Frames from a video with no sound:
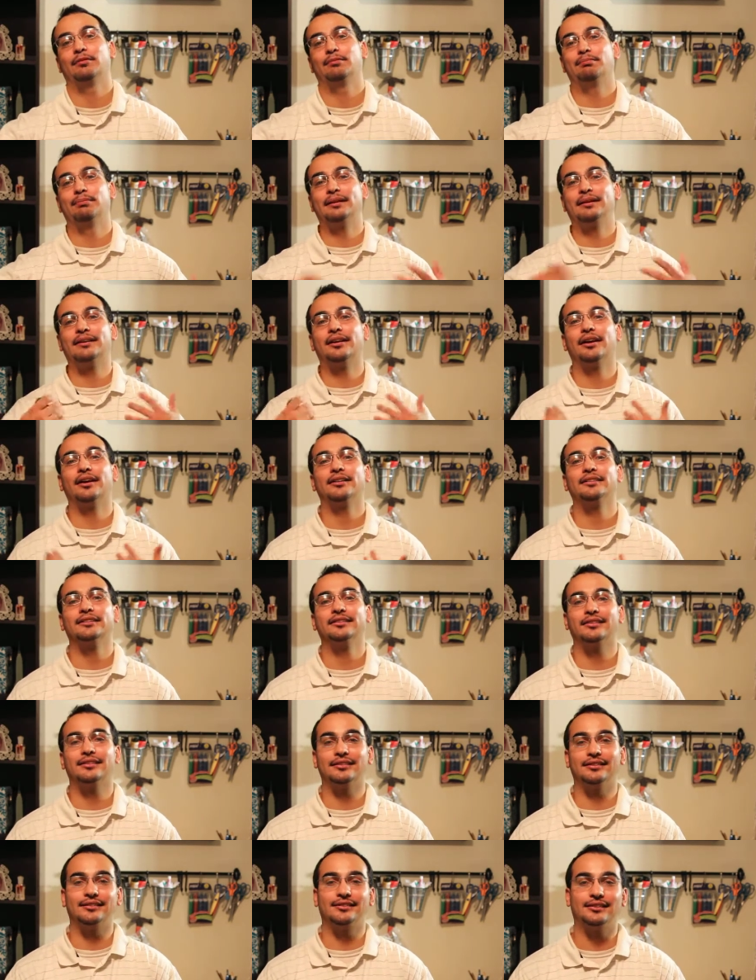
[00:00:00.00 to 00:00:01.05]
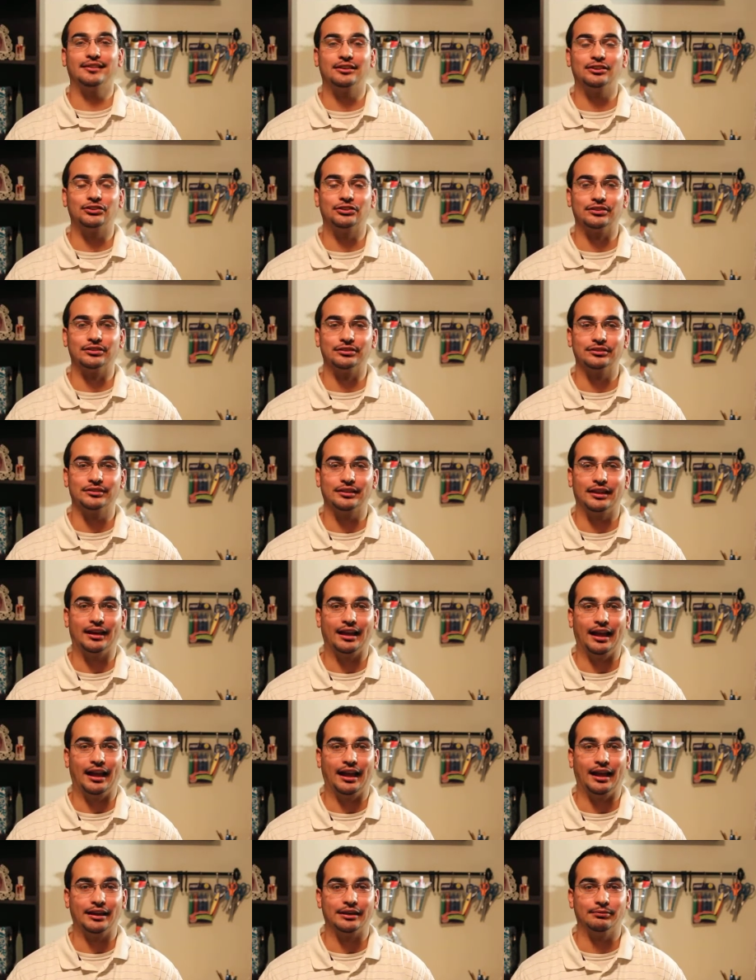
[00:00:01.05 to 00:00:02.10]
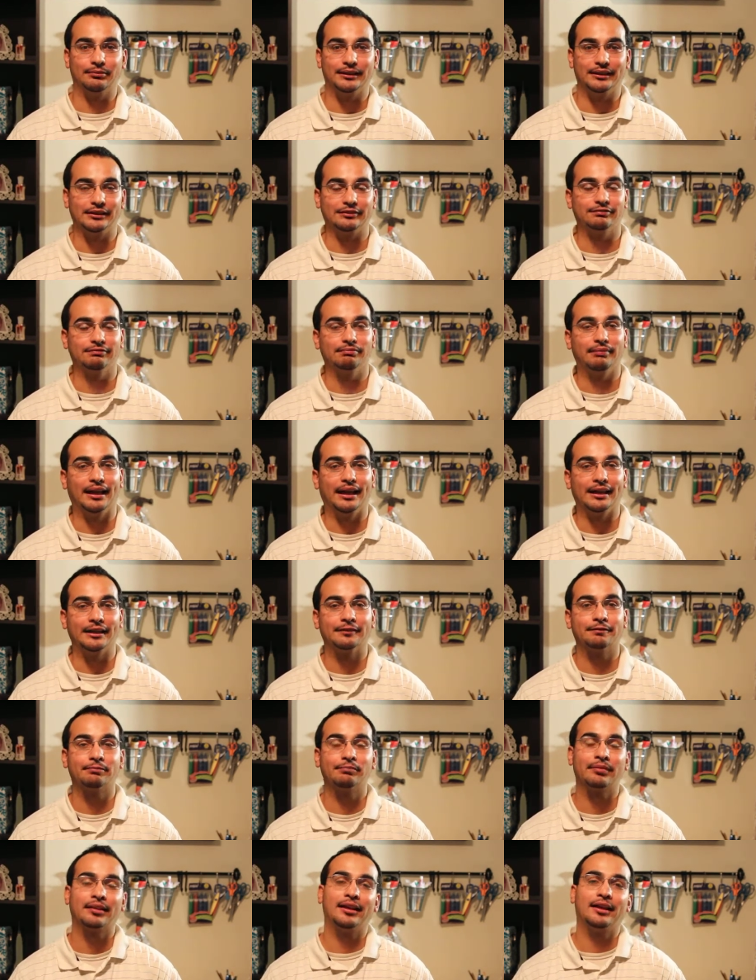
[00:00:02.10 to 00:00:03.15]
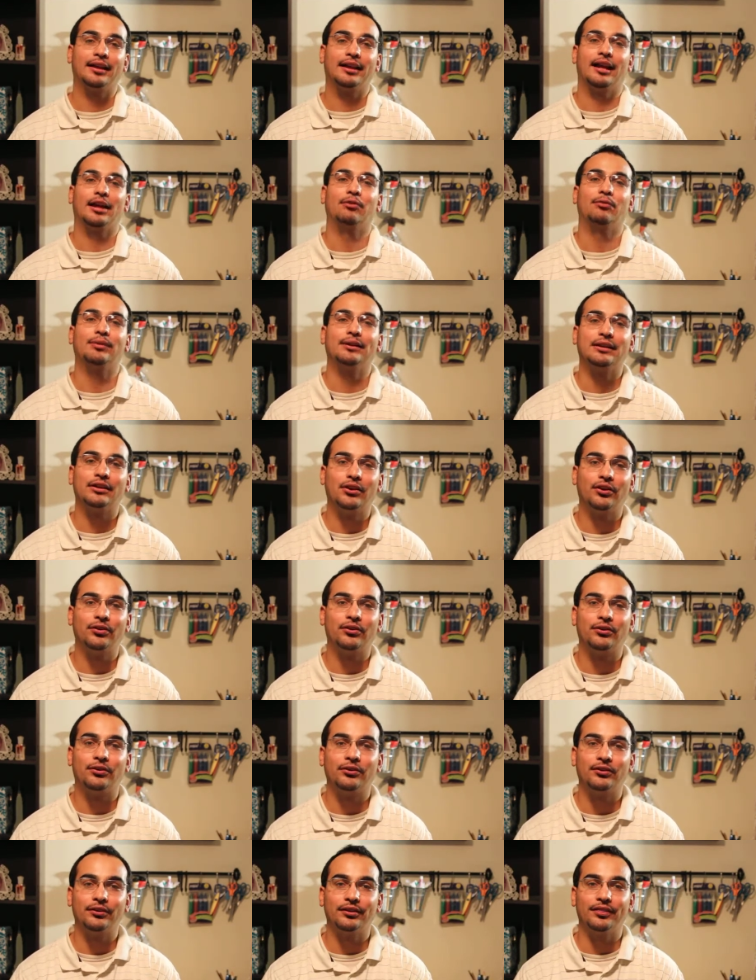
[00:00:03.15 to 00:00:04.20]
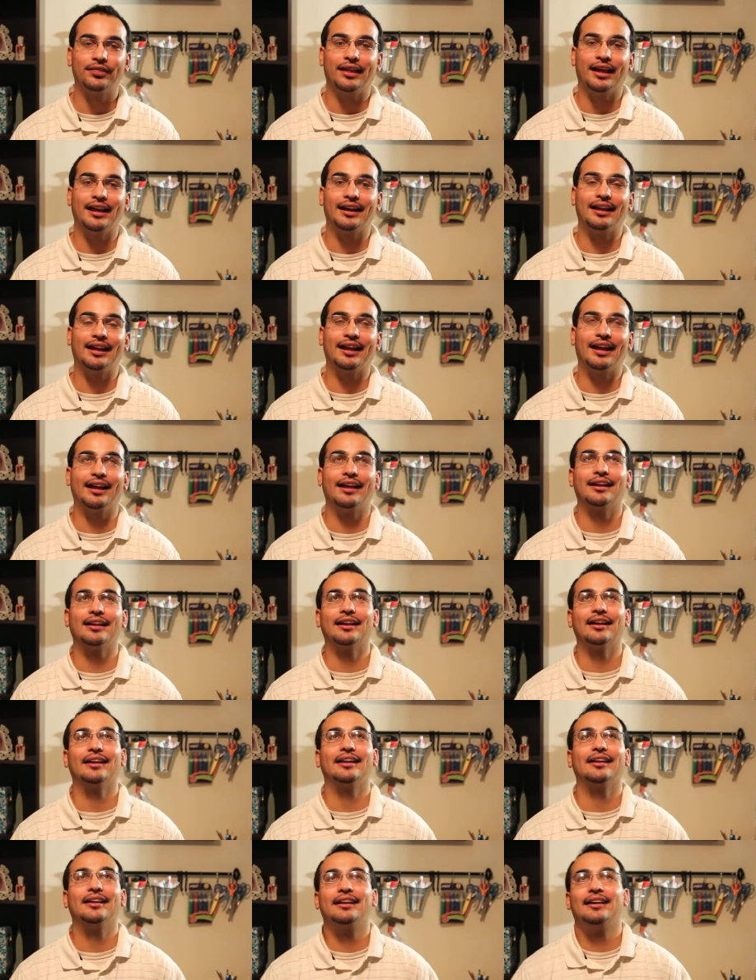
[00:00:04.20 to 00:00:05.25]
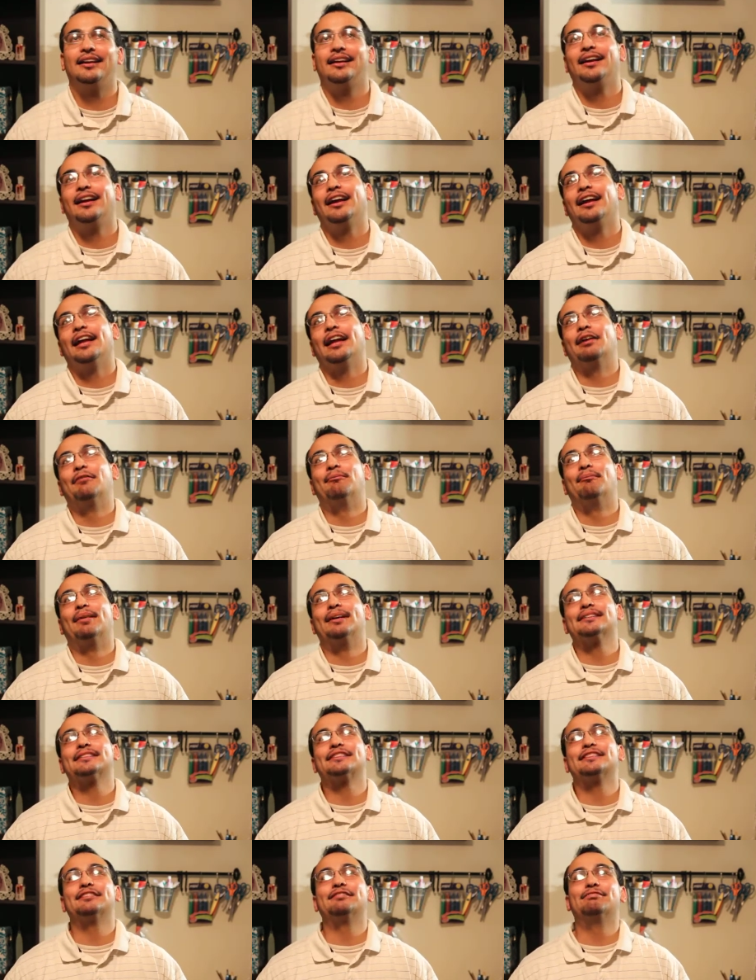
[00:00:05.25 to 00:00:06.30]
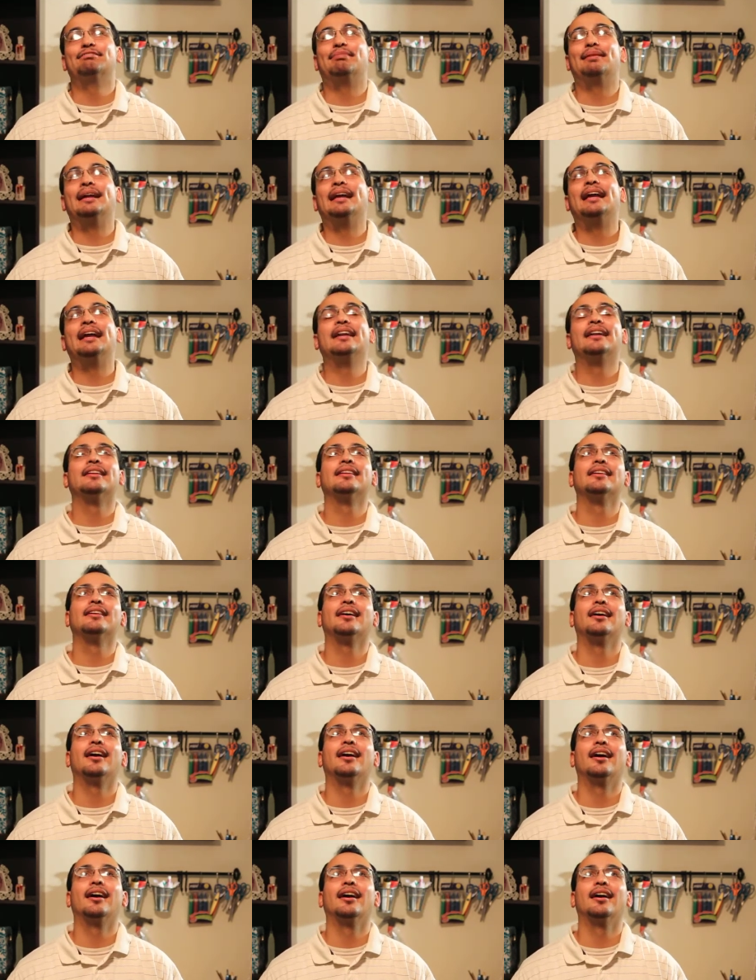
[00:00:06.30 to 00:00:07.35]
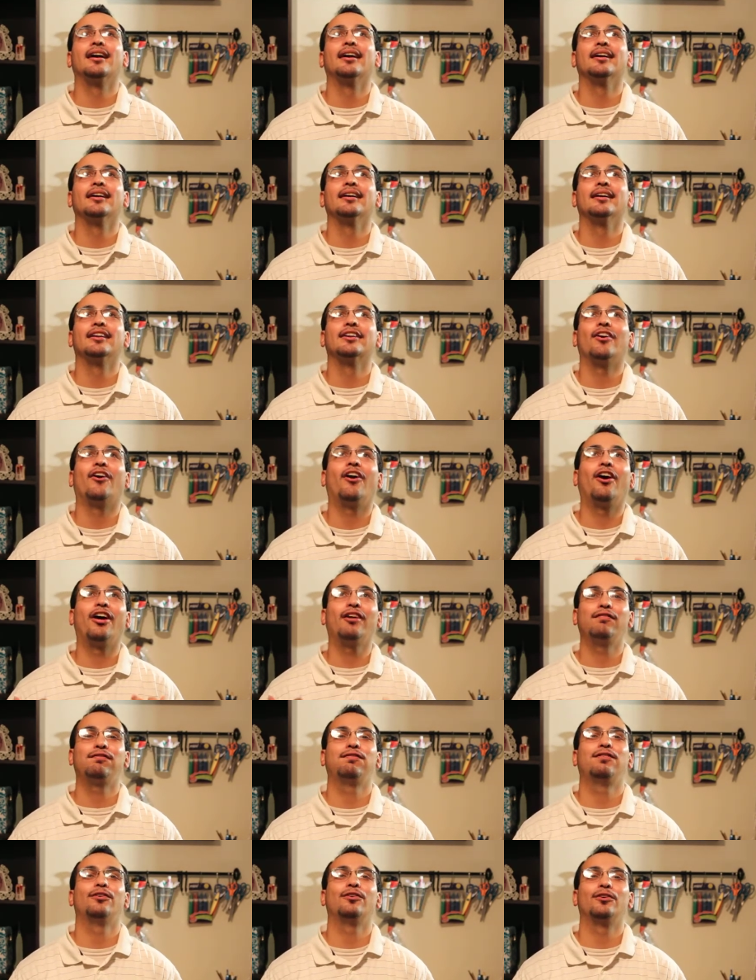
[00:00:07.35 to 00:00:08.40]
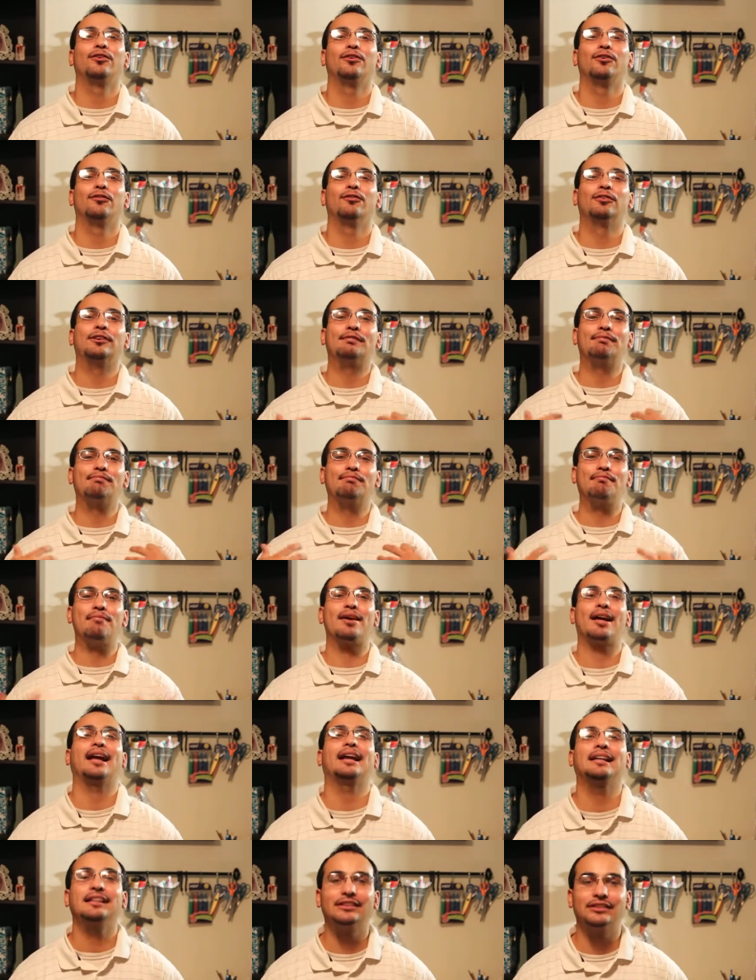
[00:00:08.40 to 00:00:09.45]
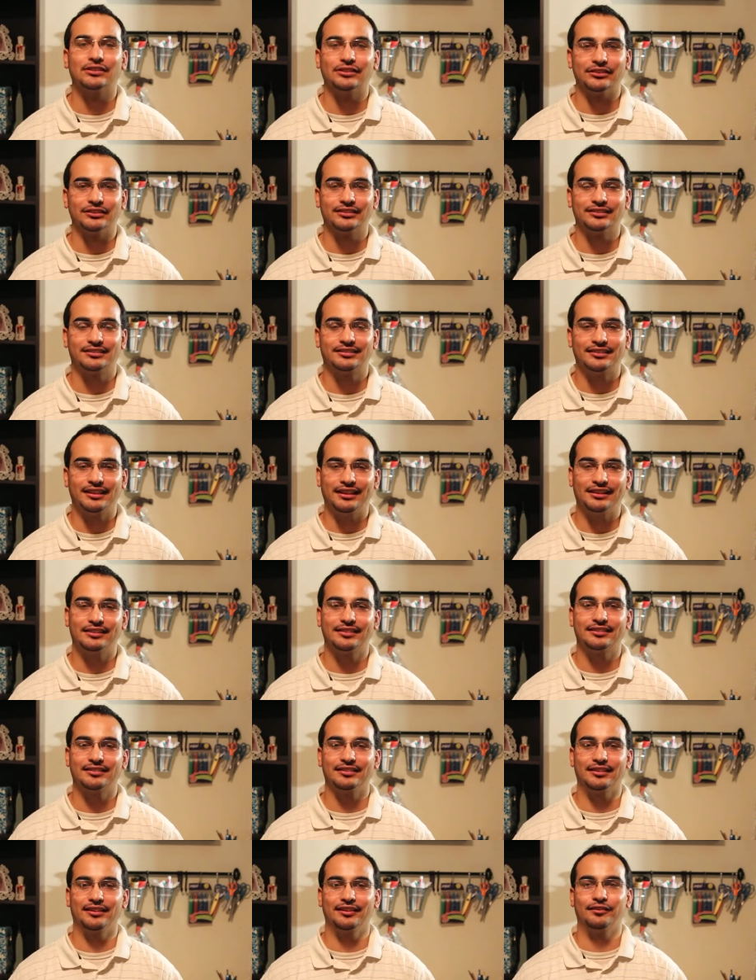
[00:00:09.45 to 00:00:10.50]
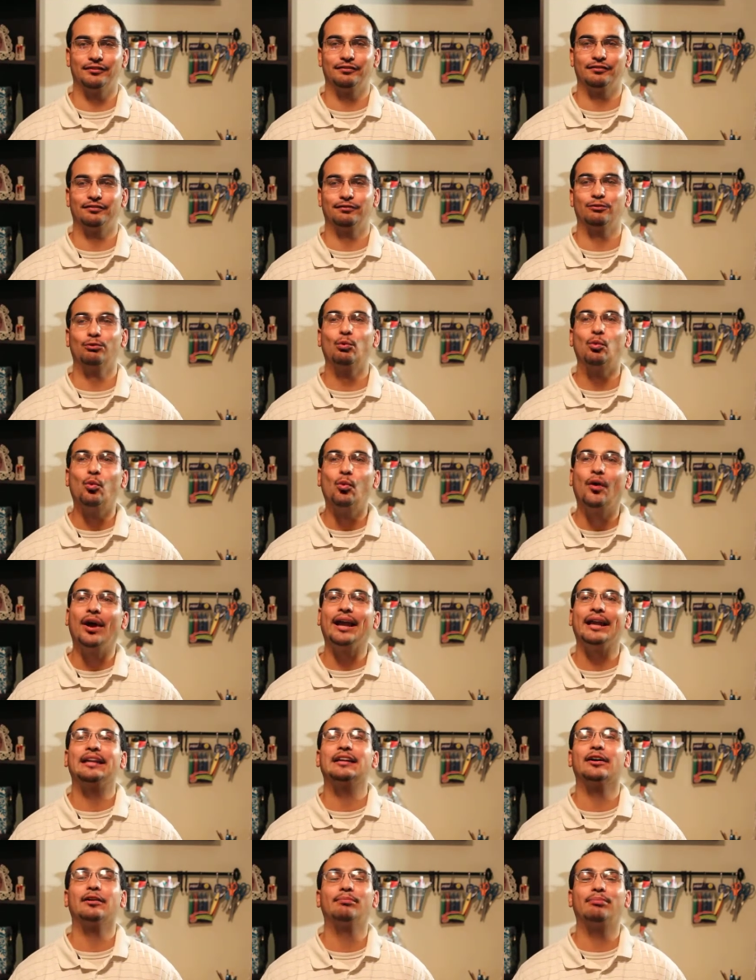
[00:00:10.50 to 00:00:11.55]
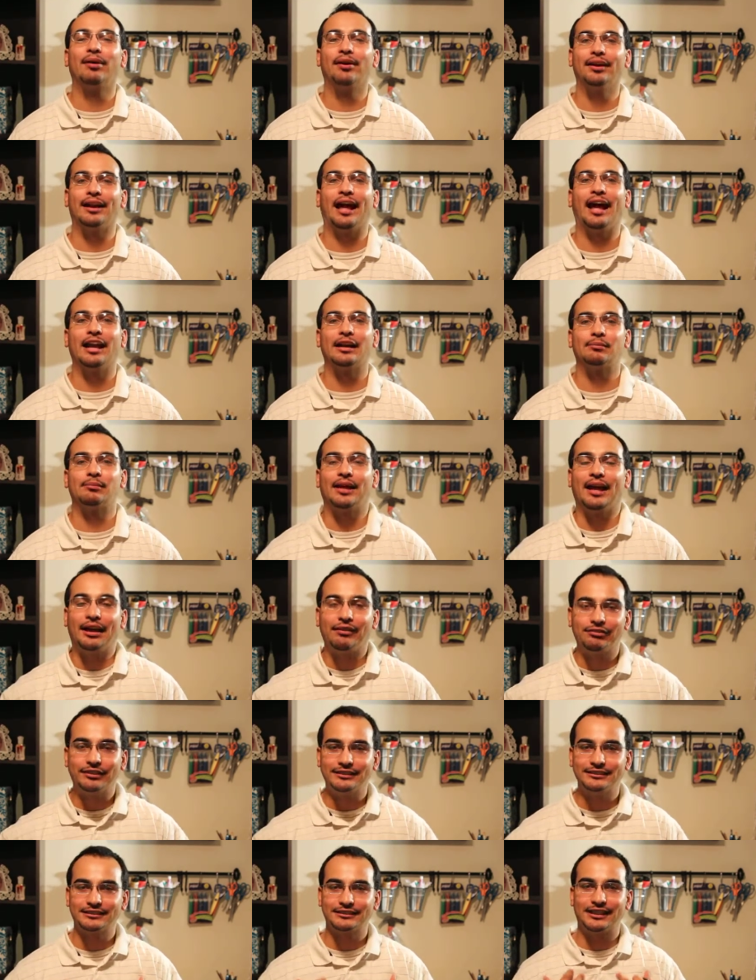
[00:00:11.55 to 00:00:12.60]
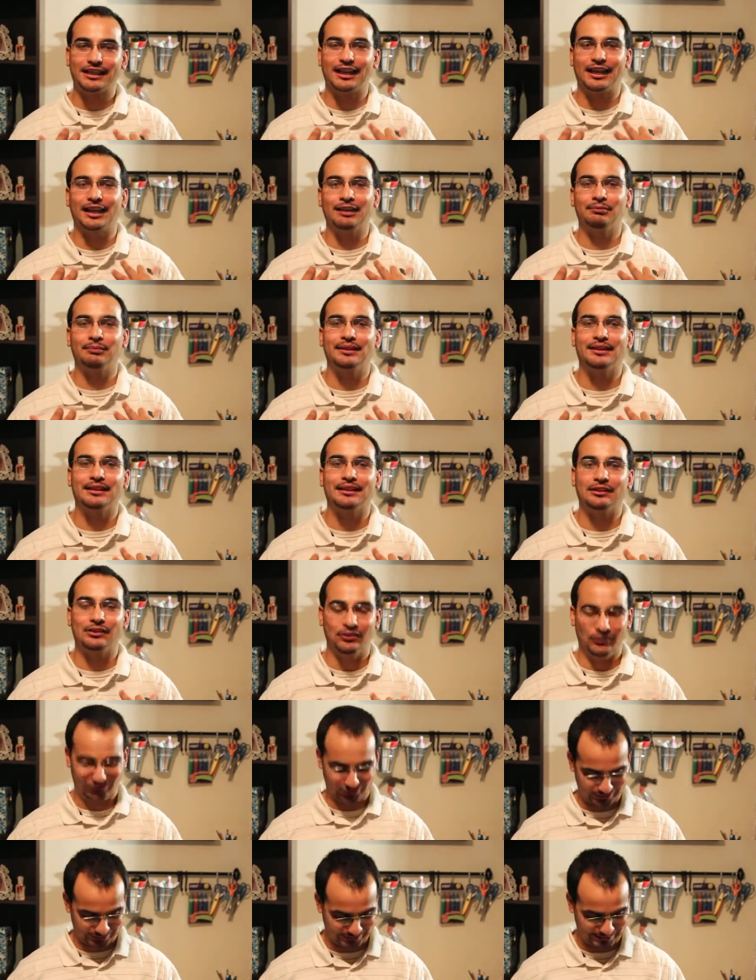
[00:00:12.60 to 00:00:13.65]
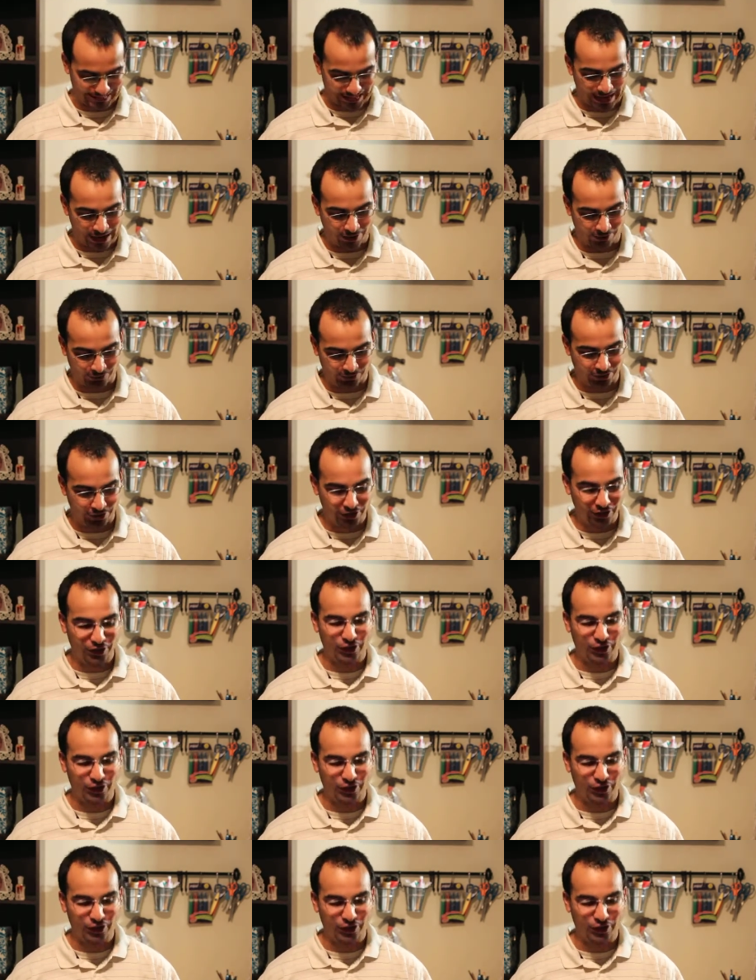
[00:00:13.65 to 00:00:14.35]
because of the decisions that Adam and Eve made. And we know that it must have been uh, an awful reminder, sense of weight upon Adam every time he looked down